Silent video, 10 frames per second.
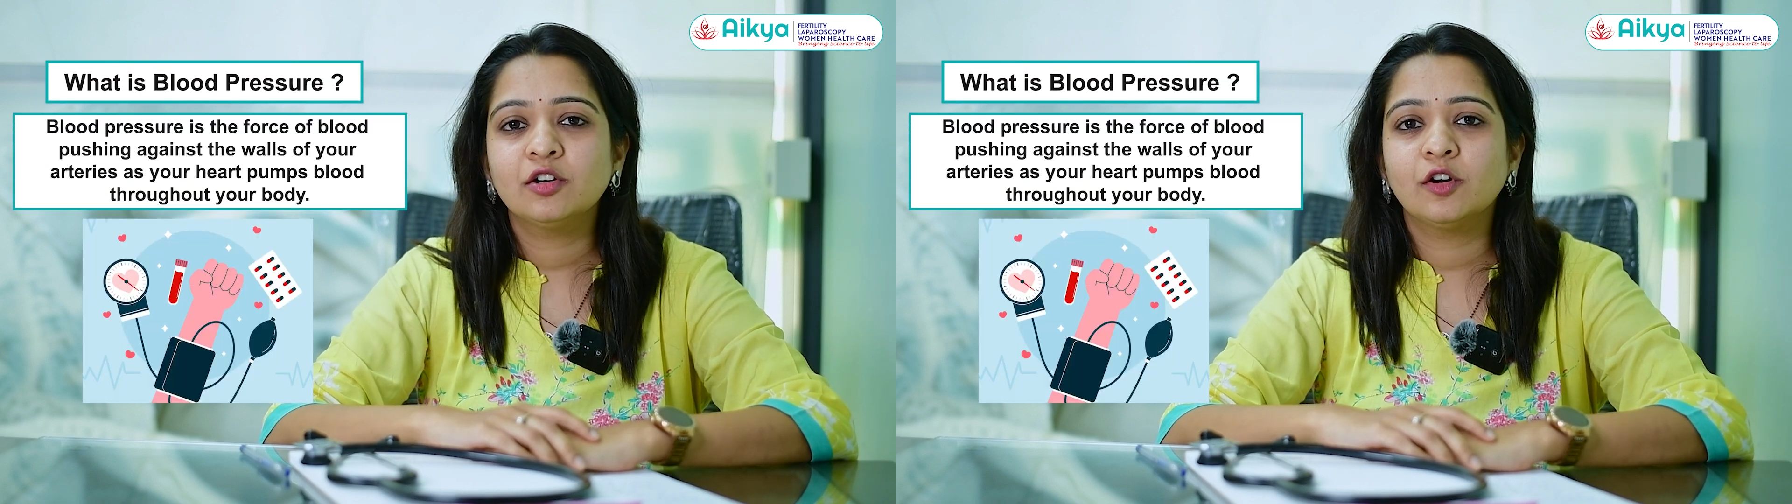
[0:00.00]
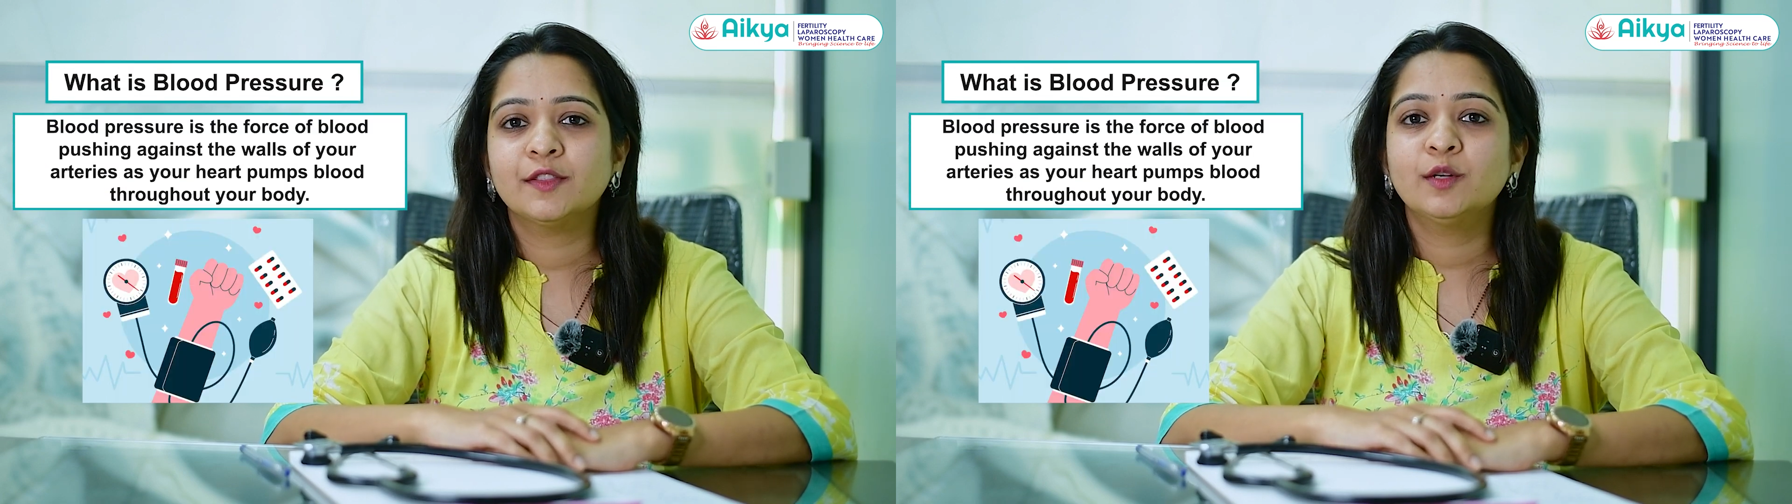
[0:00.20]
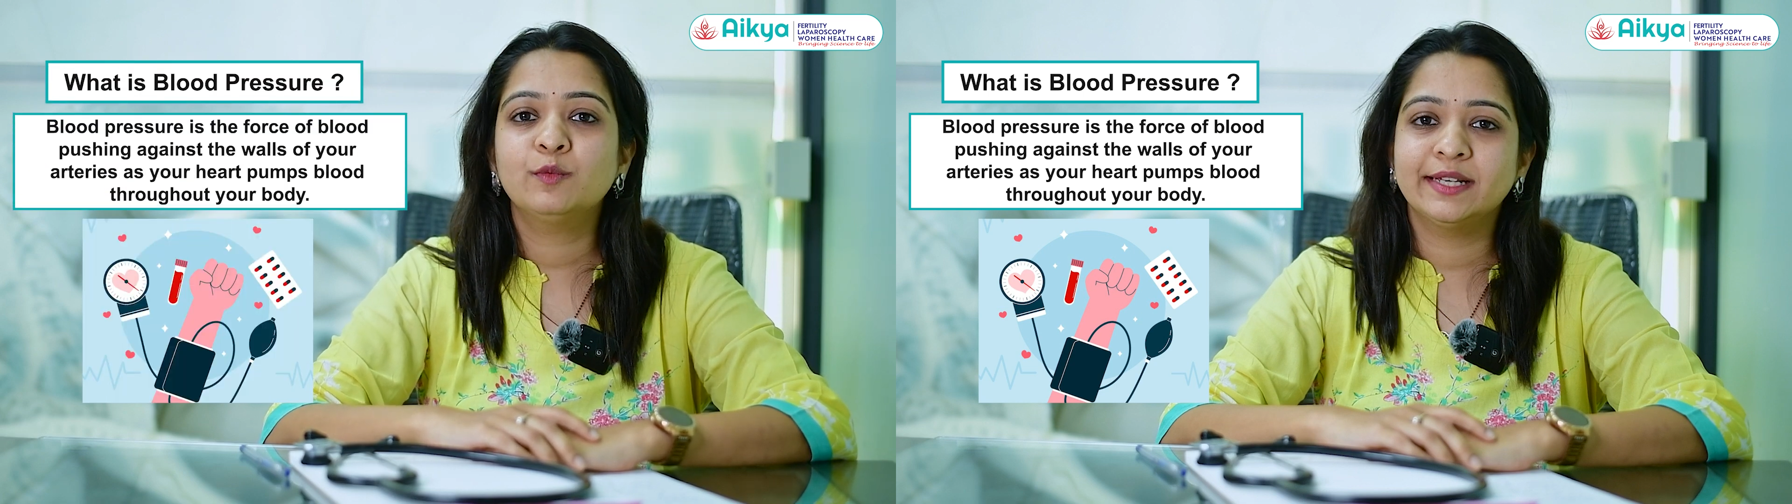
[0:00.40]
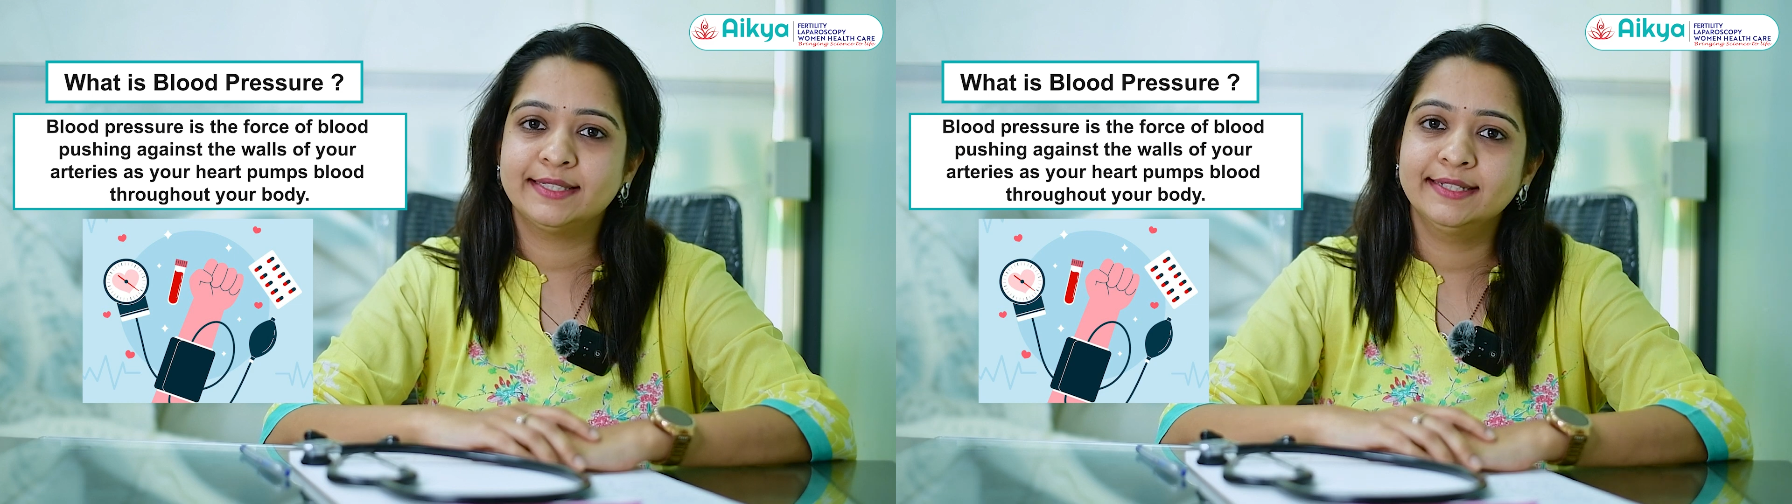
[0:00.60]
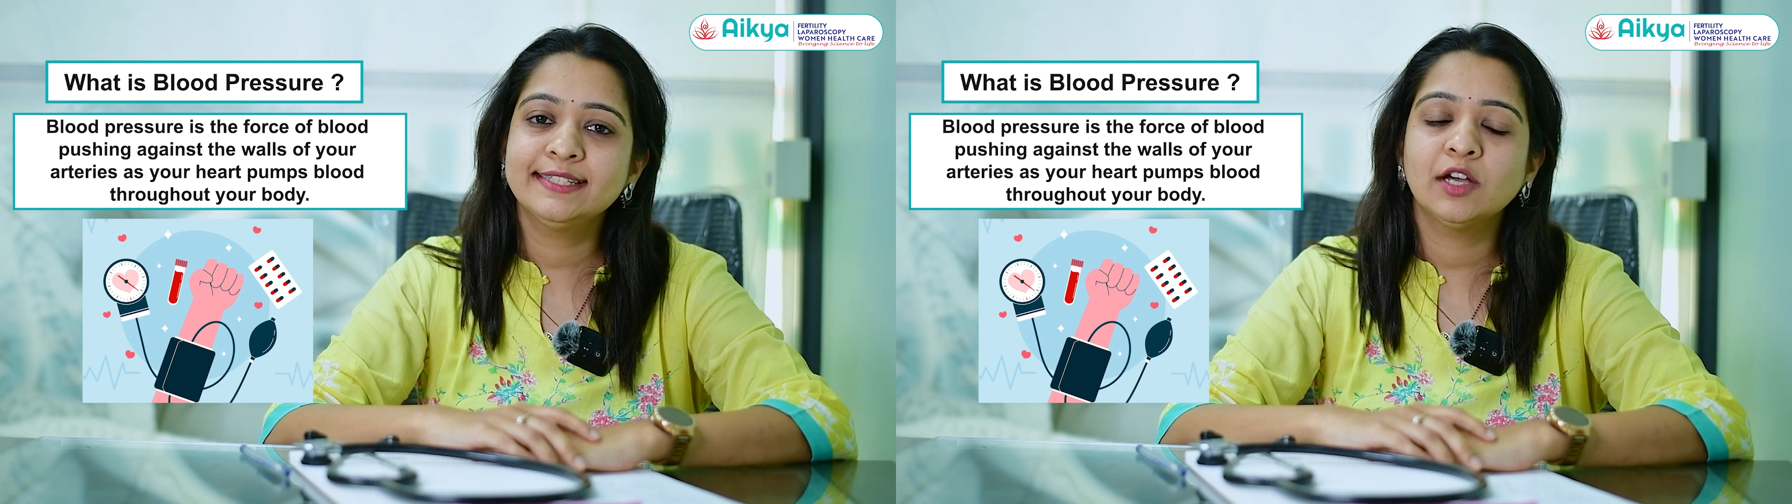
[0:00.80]
on the
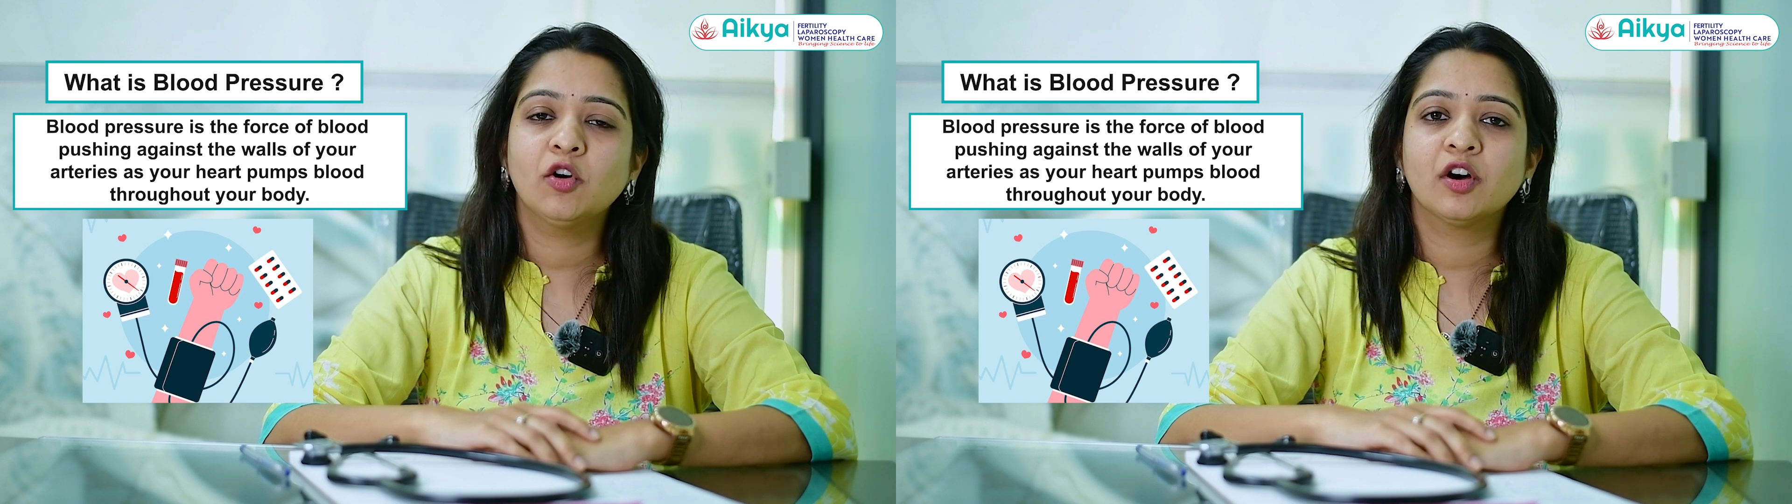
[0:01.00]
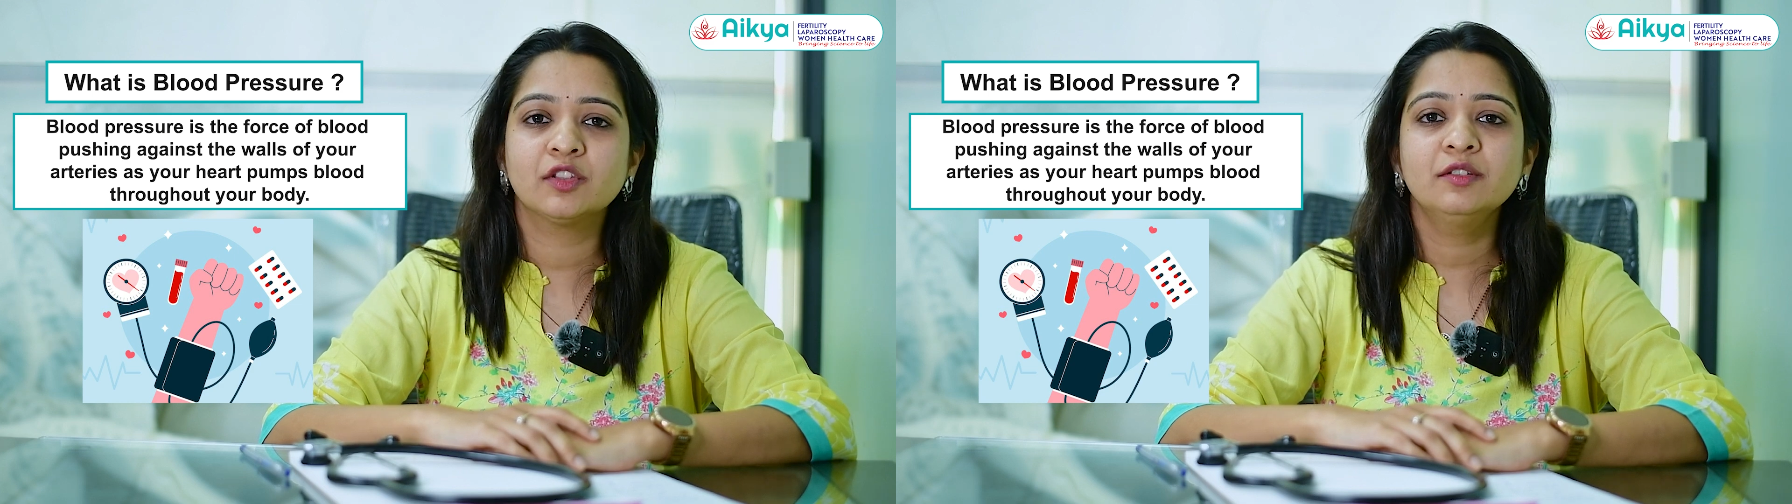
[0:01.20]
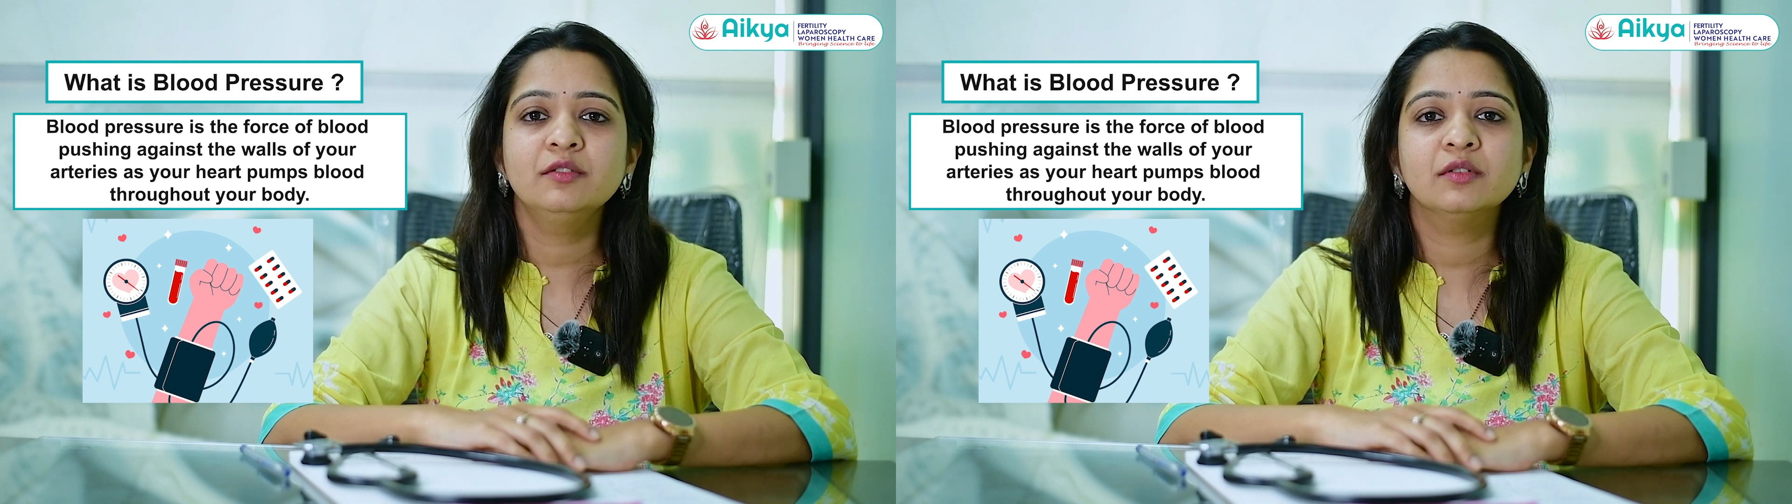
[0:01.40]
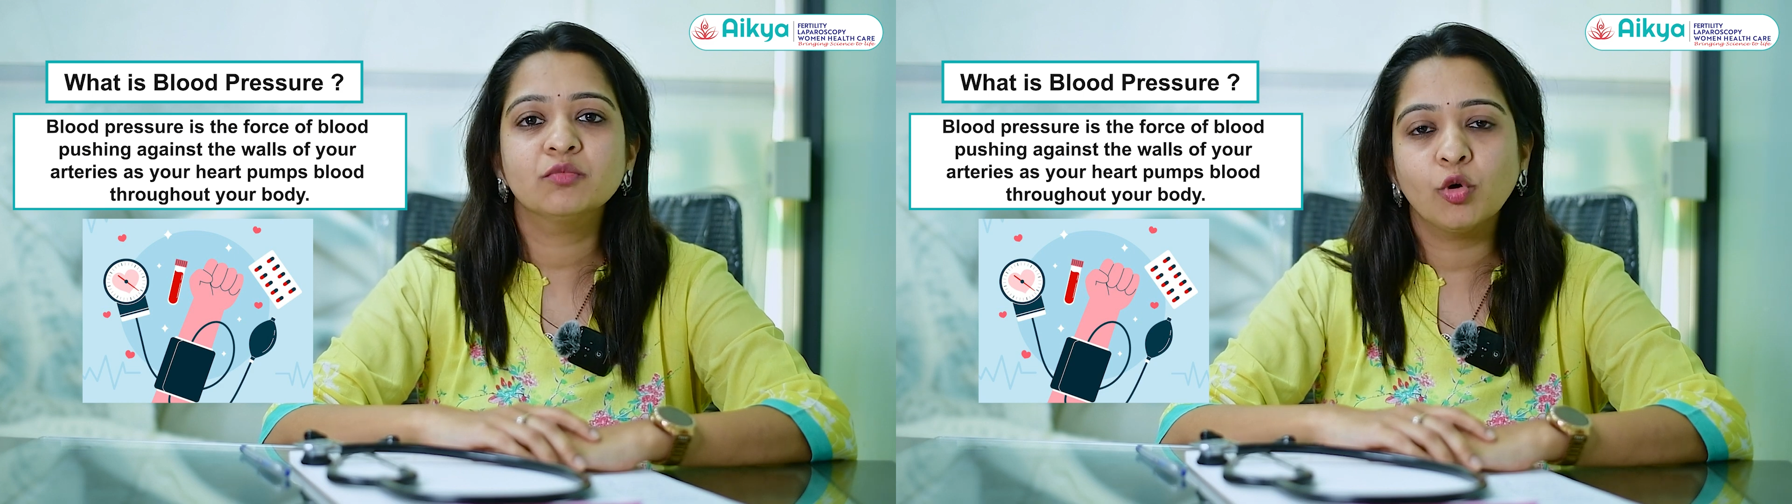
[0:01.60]
vessels or the